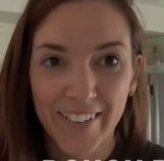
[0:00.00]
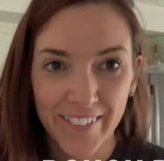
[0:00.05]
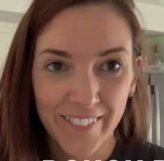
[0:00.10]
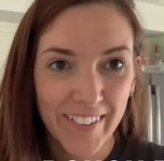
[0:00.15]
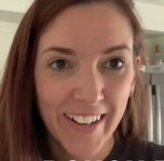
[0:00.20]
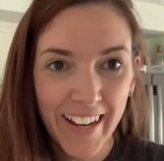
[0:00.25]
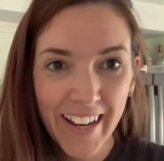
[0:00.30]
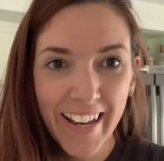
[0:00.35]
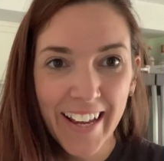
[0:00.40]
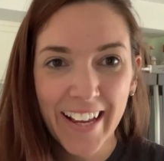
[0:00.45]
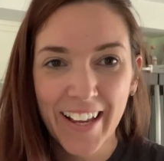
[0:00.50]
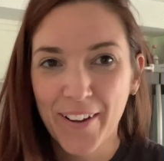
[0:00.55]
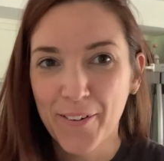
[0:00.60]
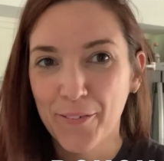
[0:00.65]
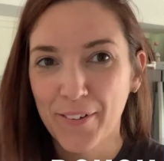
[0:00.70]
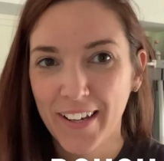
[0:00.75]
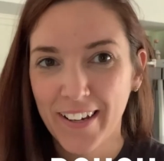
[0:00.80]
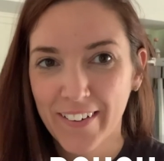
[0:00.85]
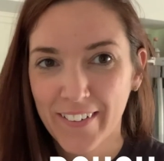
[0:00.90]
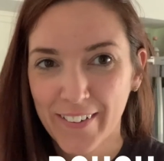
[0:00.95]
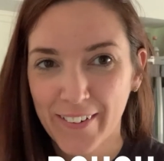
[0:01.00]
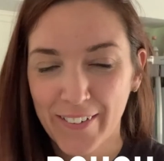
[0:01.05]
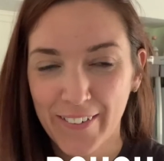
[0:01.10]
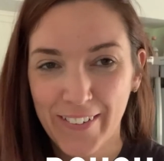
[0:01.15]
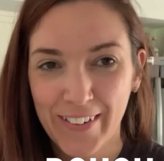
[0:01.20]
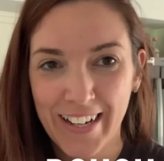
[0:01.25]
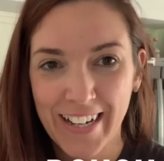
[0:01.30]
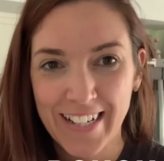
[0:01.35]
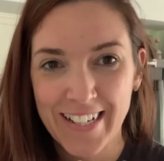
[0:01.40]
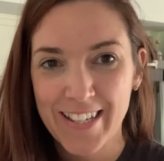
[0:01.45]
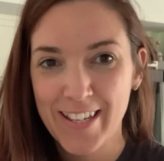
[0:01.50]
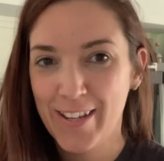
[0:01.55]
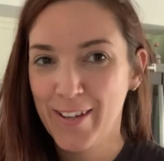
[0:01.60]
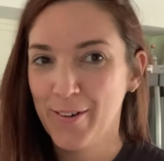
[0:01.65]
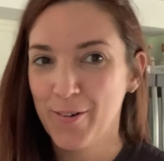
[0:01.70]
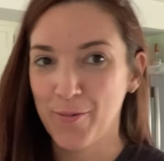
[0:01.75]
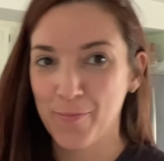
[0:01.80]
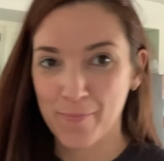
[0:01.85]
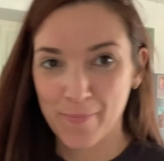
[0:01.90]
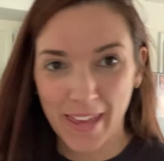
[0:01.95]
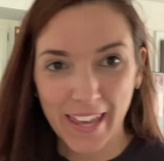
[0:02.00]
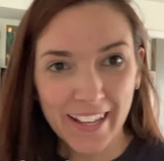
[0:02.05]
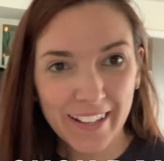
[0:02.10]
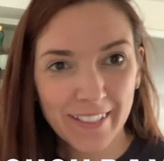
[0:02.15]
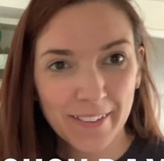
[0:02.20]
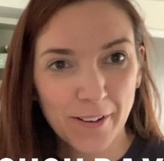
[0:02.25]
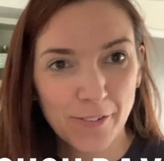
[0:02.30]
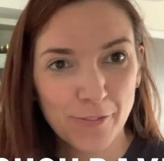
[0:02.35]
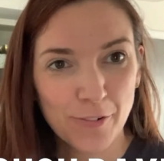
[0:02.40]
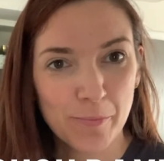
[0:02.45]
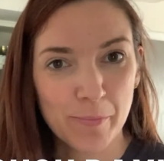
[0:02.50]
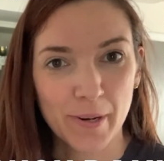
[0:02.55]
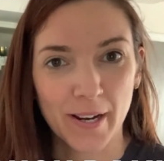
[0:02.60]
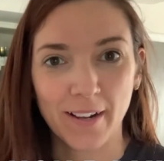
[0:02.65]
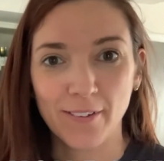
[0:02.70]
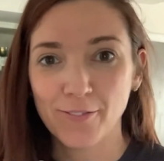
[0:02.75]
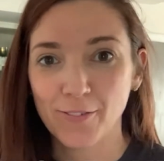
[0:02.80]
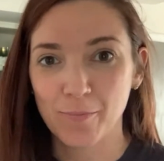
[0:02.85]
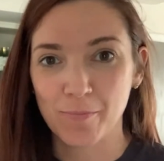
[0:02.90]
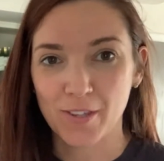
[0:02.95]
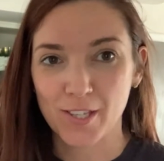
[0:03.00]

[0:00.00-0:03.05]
Okay, we are going to make a loaf of bread from the